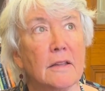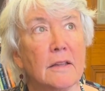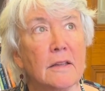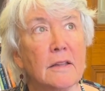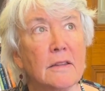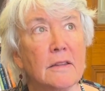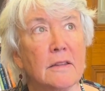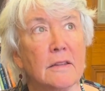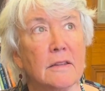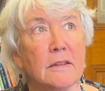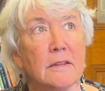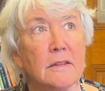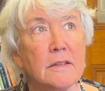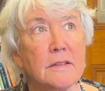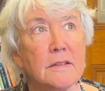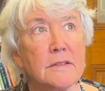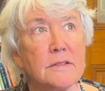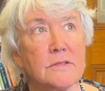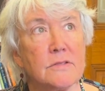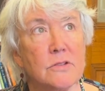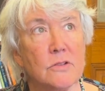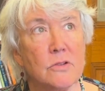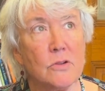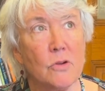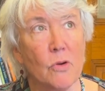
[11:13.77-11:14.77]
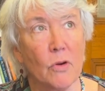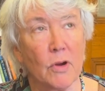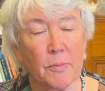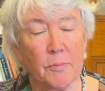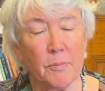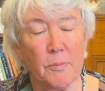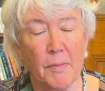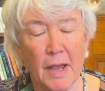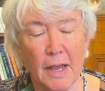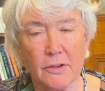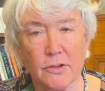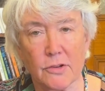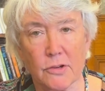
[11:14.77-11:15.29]
this New York
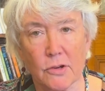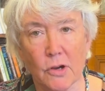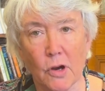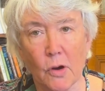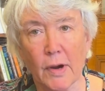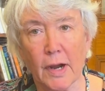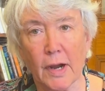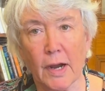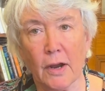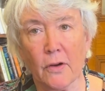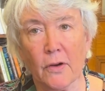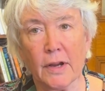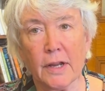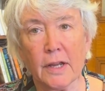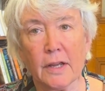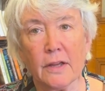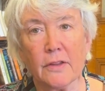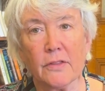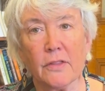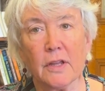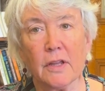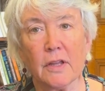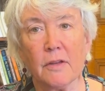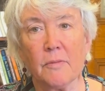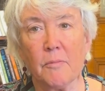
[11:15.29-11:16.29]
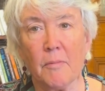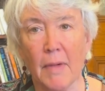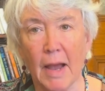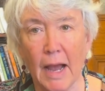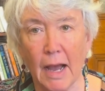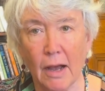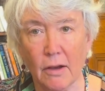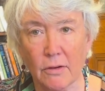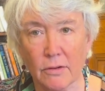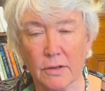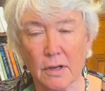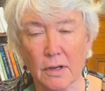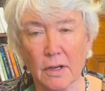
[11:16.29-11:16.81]
metro area, the
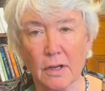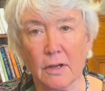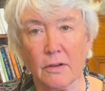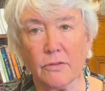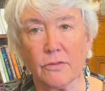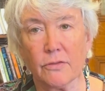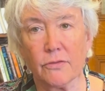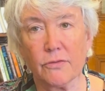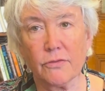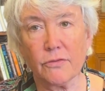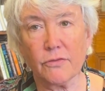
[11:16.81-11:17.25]
amount of